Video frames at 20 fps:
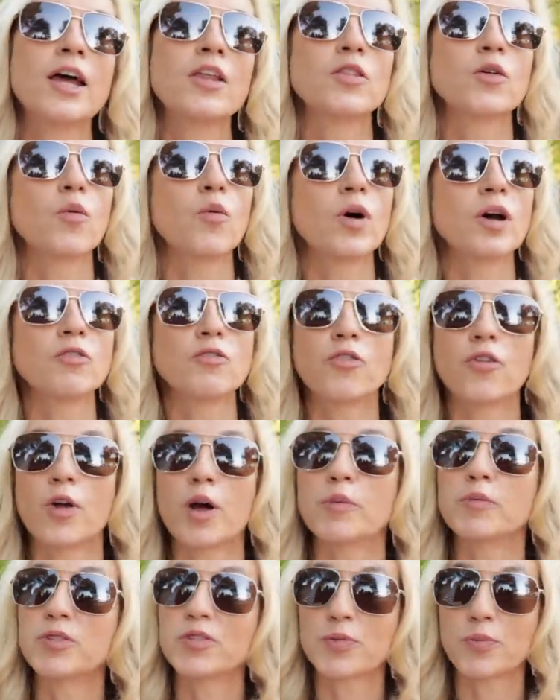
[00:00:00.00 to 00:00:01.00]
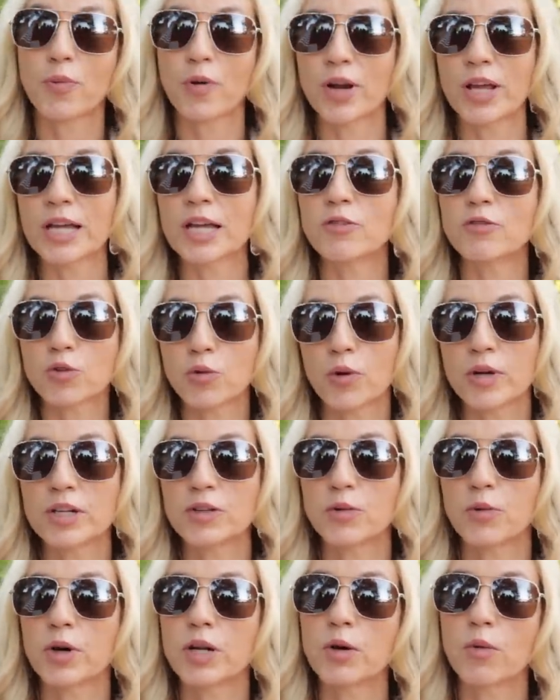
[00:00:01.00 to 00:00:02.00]
the one from spring of
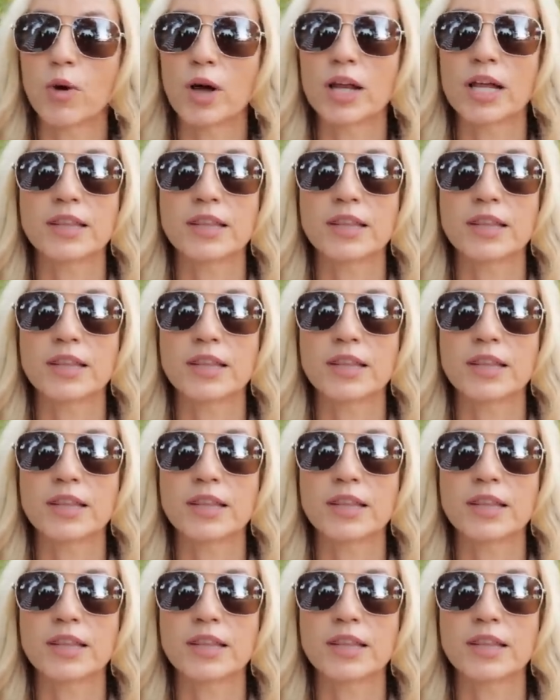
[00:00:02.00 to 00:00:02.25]
2021.